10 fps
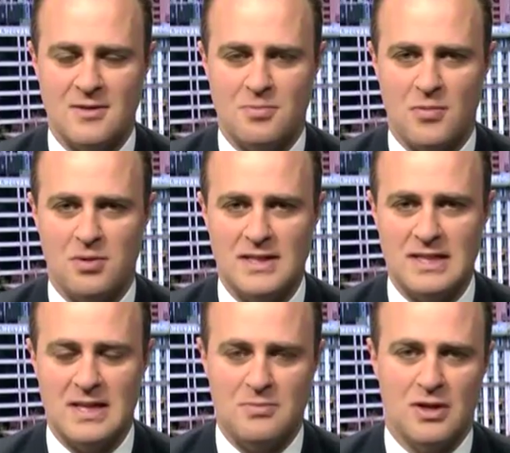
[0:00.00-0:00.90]
you're probably
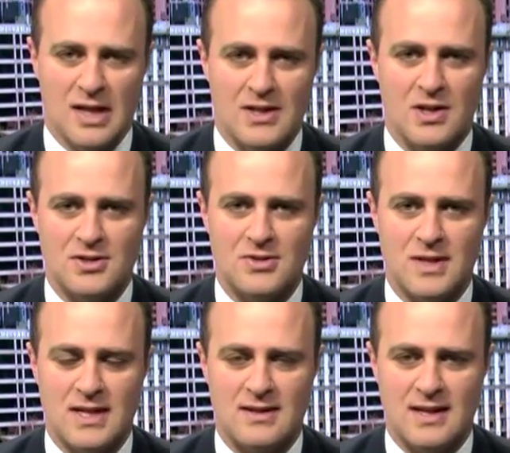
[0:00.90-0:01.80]
deliberately not
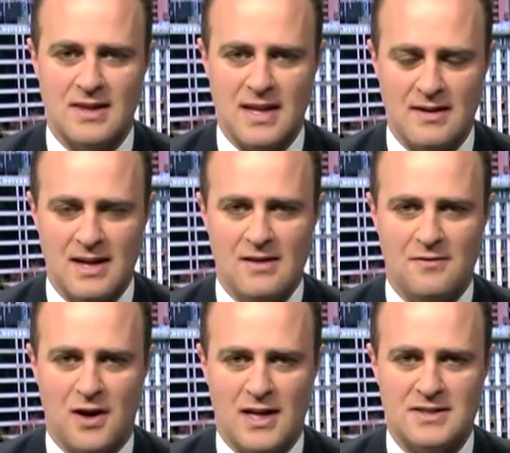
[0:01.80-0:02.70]
doing it and then
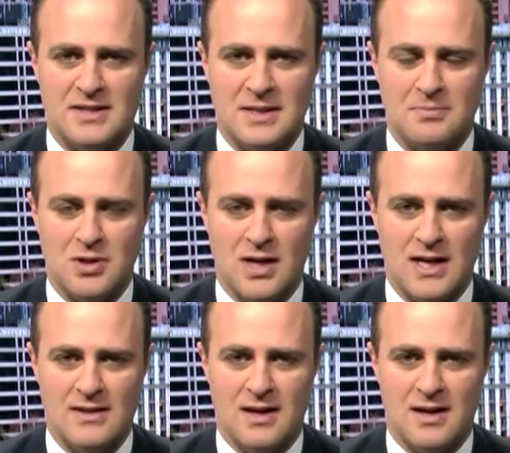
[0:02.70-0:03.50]
fines can apply.